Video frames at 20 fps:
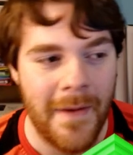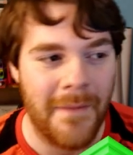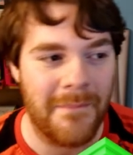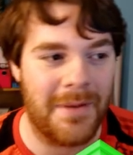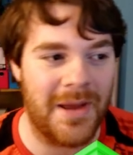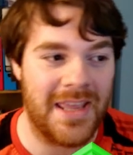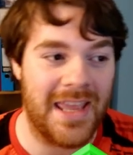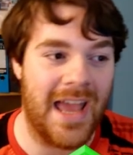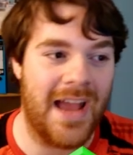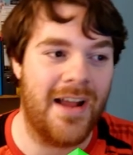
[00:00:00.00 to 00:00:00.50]

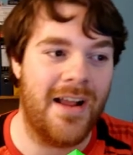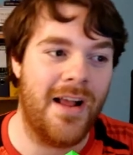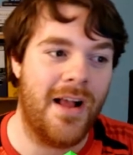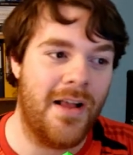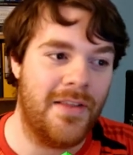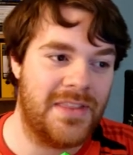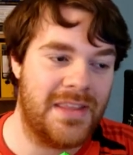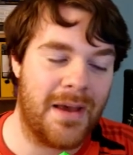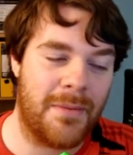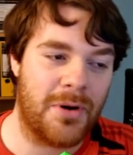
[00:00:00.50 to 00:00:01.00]
But yeah,
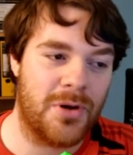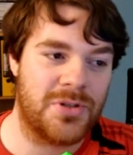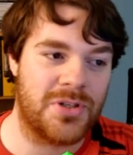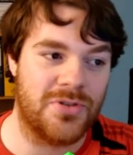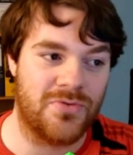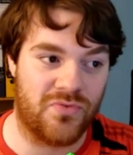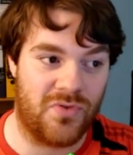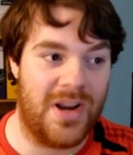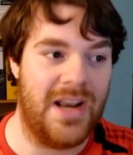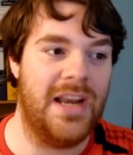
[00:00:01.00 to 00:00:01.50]
Diablos is
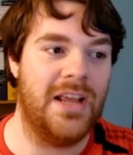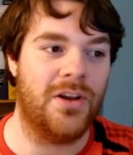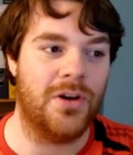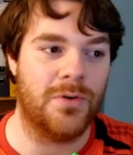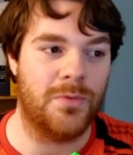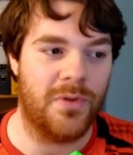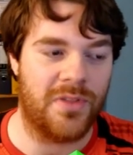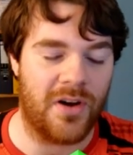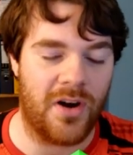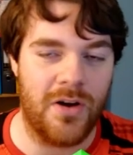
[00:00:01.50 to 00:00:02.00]
really good
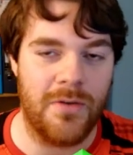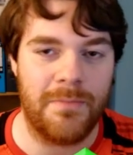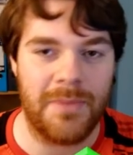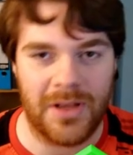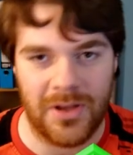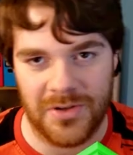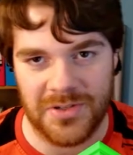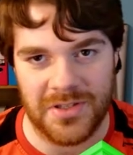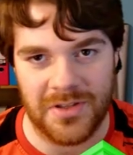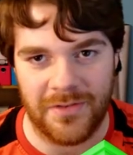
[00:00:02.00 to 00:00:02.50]
with Hope
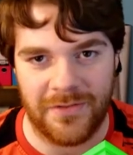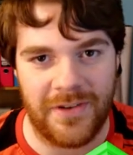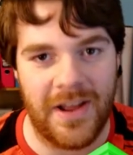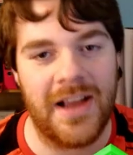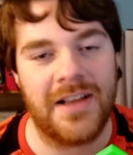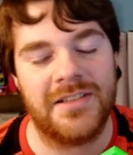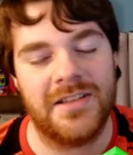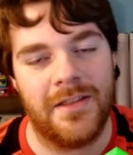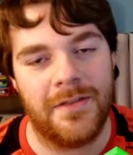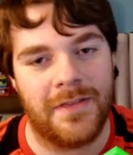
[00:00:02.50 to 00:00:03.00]
because of the
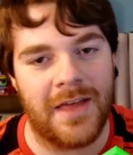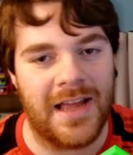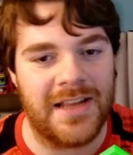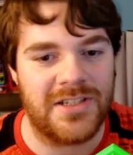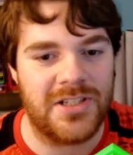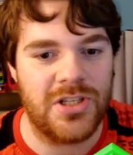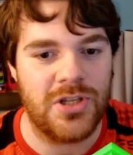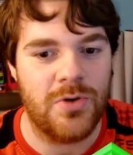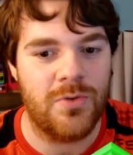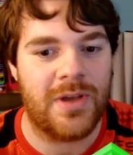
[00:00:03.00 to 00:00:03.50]
fact
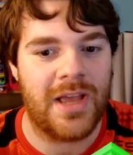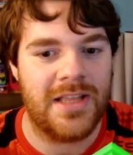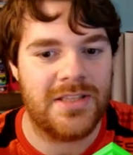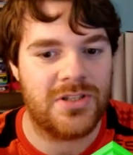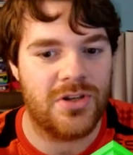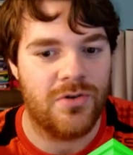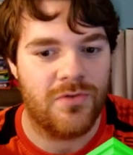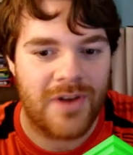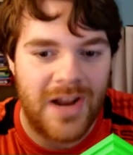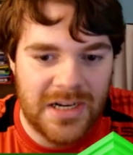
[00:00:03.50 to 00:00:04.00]
that you get
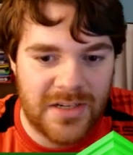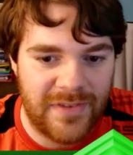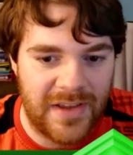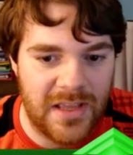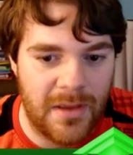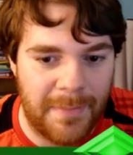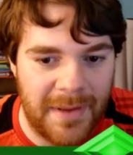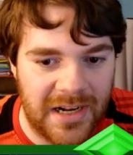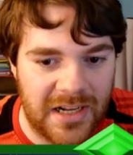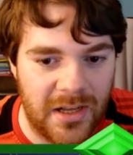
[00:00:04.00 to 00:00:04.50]
to reactivate
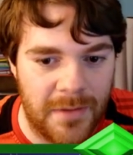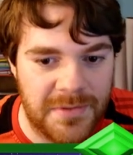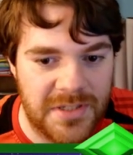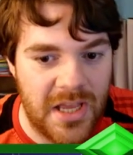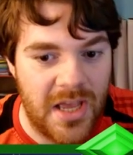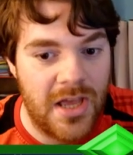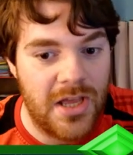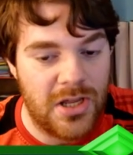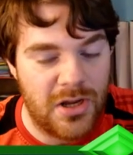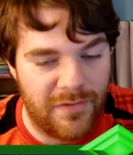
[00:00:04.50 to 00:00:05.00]
your
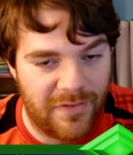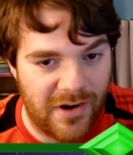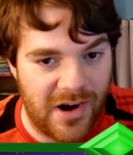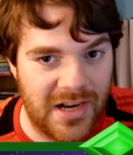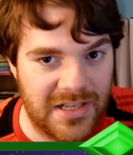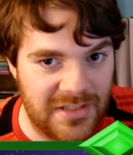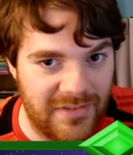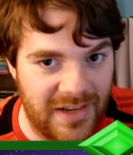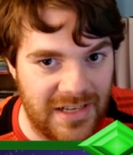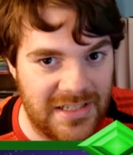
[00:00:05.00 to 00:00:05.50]
backups, you've
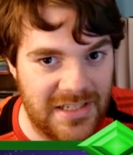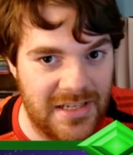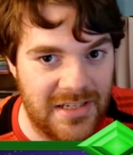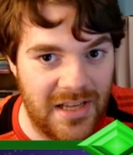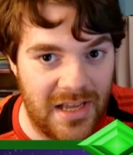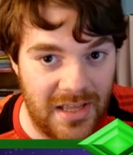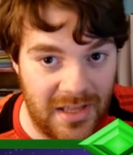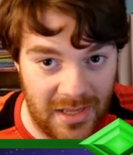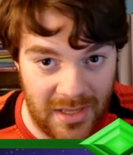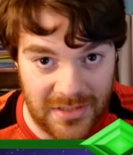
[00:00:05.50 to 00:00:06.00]

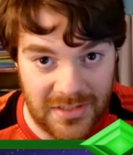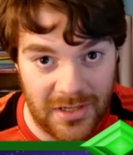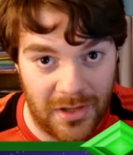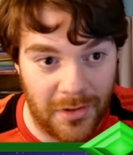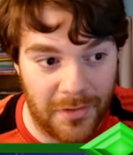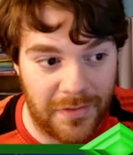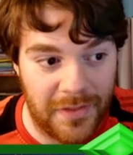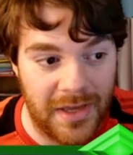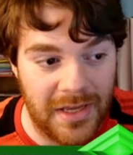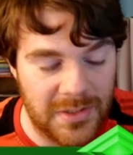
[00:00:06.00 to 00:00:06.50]
reactivated
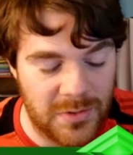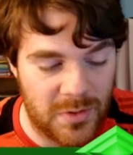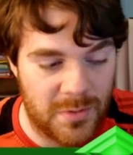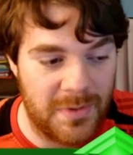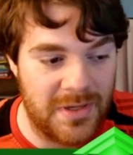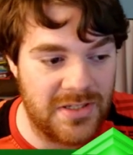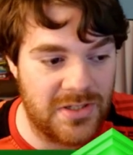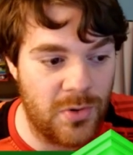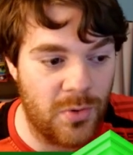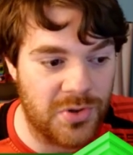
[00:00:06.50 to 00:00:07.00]
dull things, which
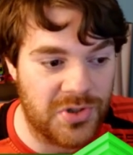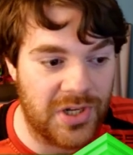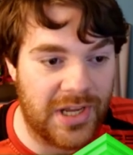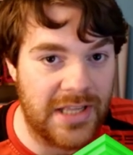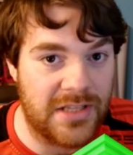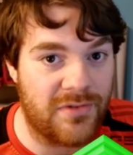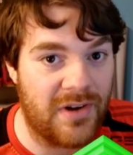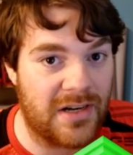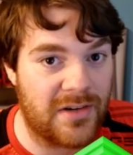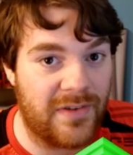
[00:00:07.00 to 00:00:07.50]
means you also get
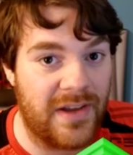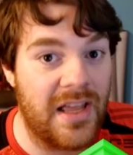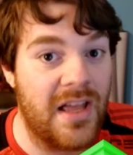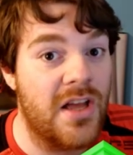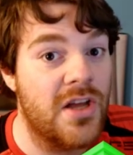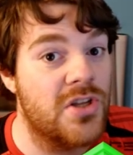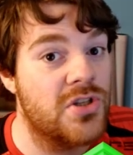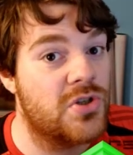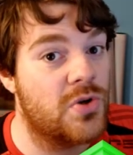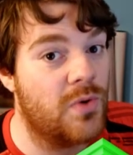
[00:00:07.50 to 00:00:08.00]
to reactivate
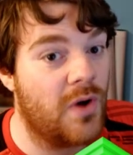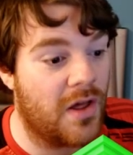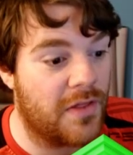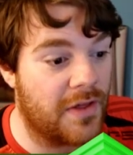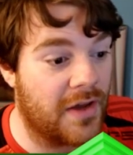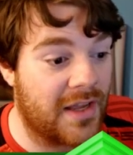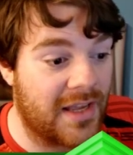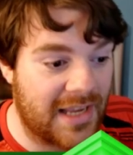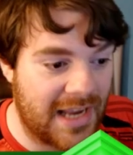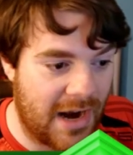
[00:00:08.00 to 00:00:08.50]
2
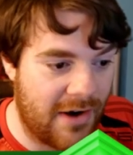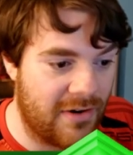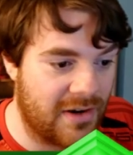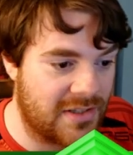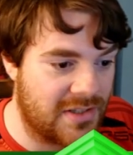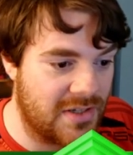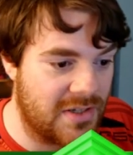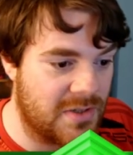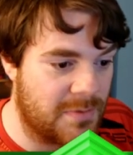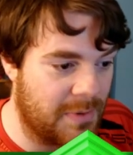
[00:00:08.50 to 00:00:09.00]
other
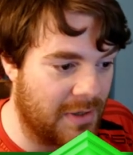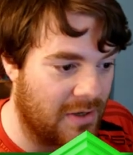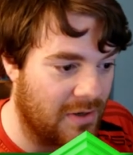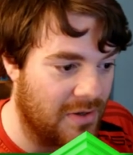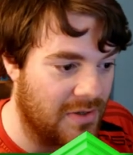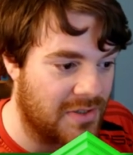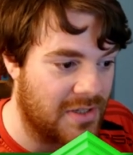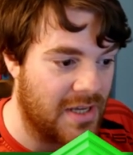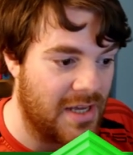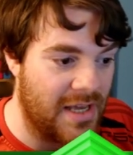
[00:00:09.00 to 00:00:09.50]
characters
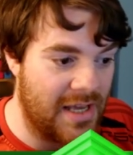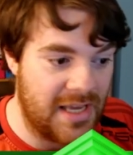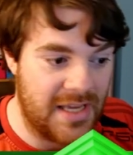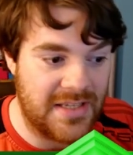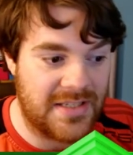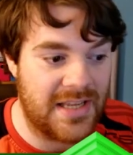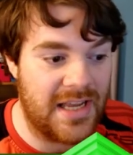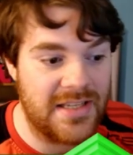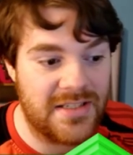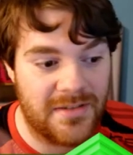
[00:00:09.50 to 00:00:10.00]
because he
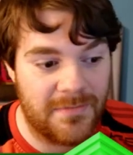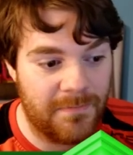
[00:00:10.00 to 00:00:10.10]
states